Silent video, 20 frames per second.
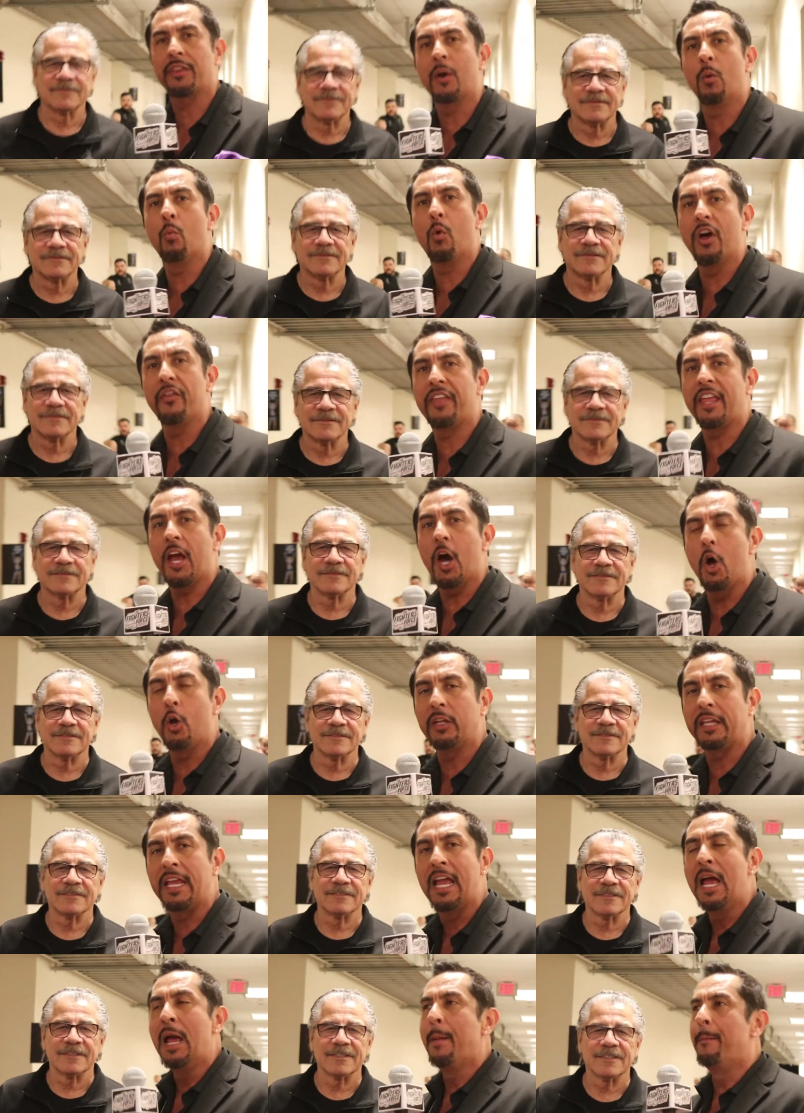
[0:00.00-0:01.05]
Speaker 1: the one, the
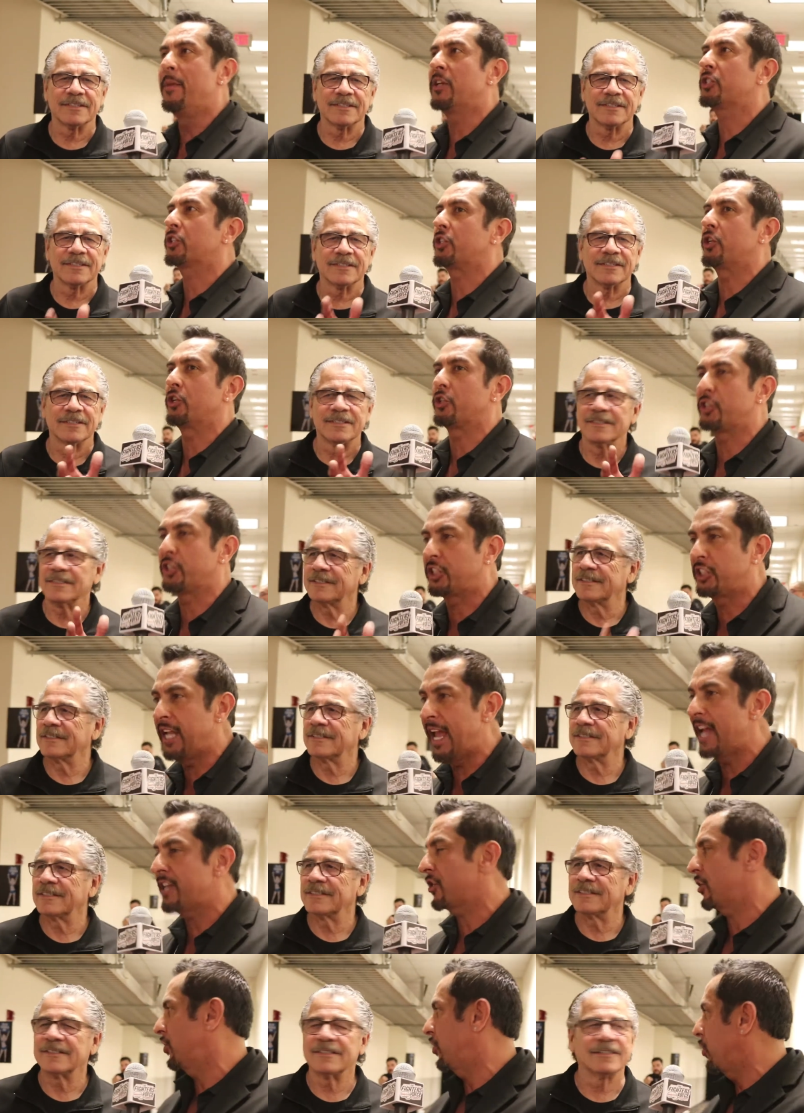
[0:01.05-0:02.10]
only, Mister Stitch